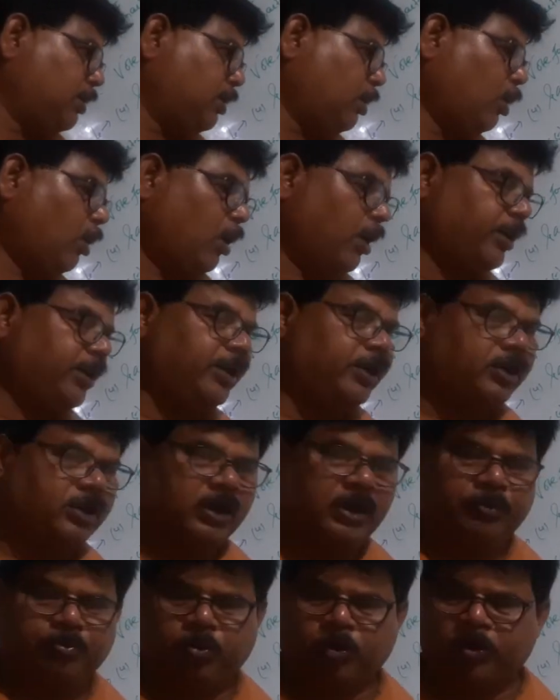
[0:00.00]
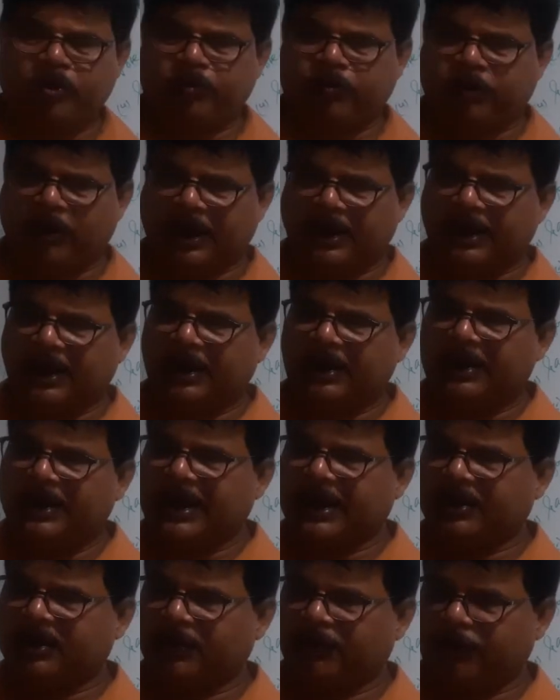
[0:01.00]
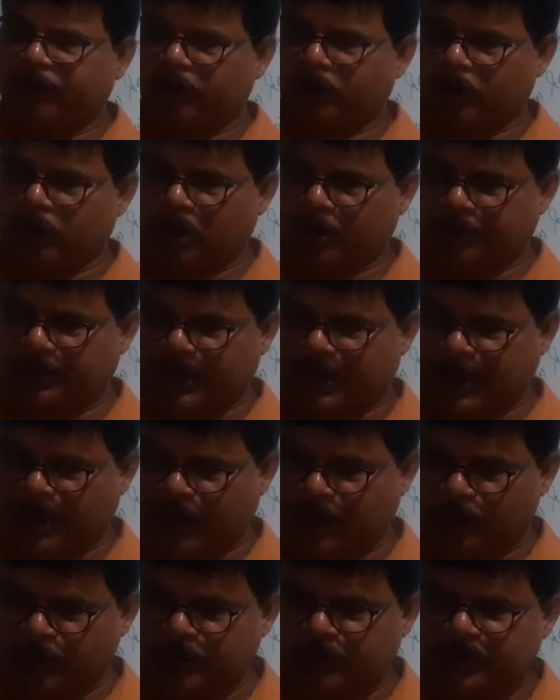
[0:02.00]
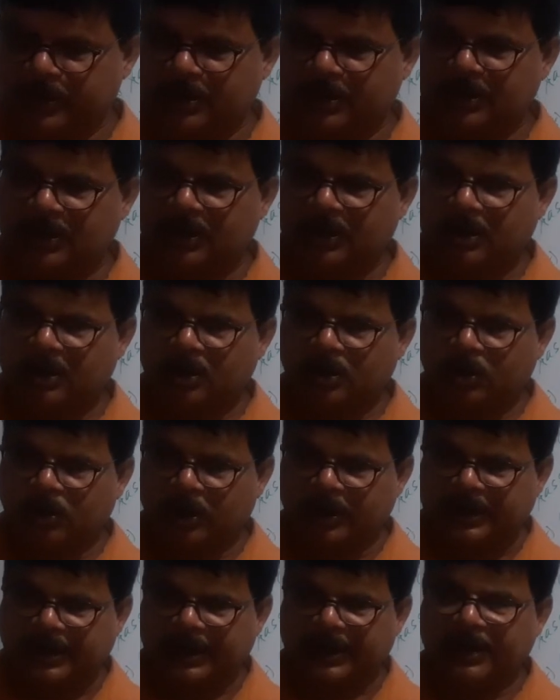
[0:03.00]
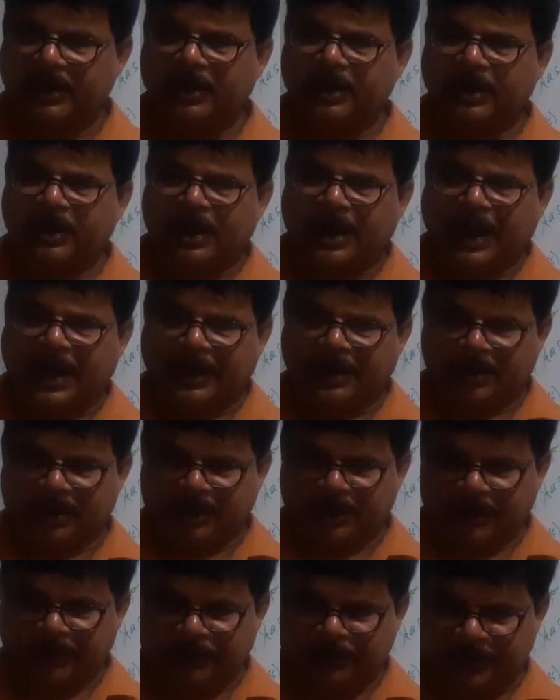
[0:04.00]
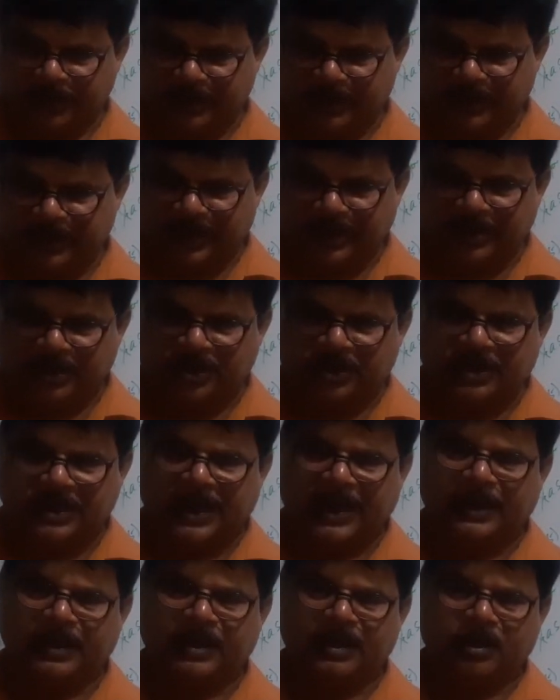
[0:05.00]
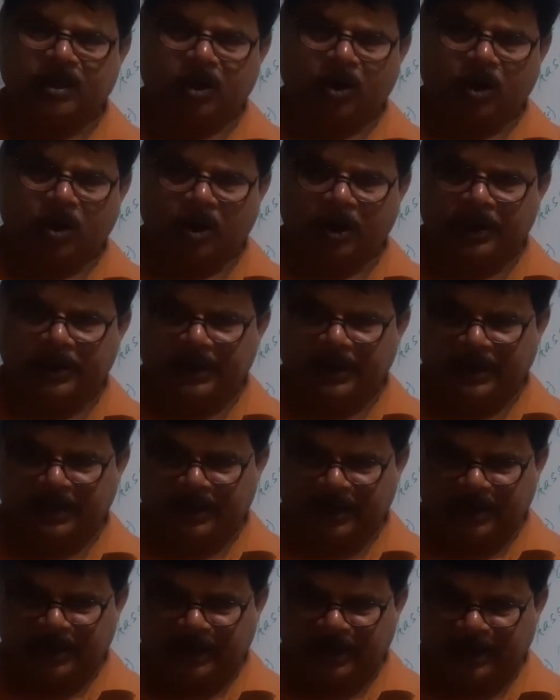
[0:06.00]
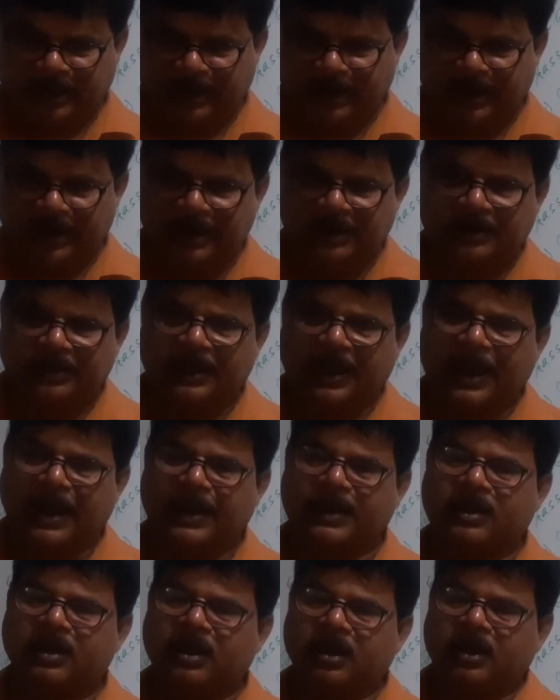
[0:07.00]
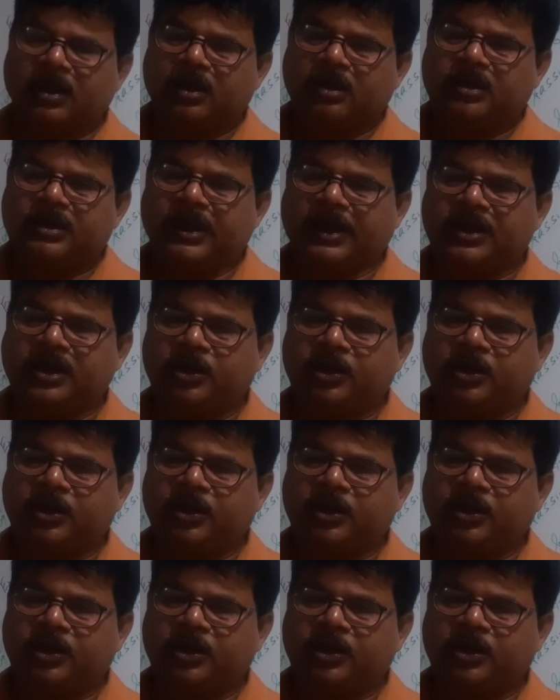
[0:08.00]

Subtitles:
audit report finally at the floor of the House, okay, and if CAGI audit indicates that there is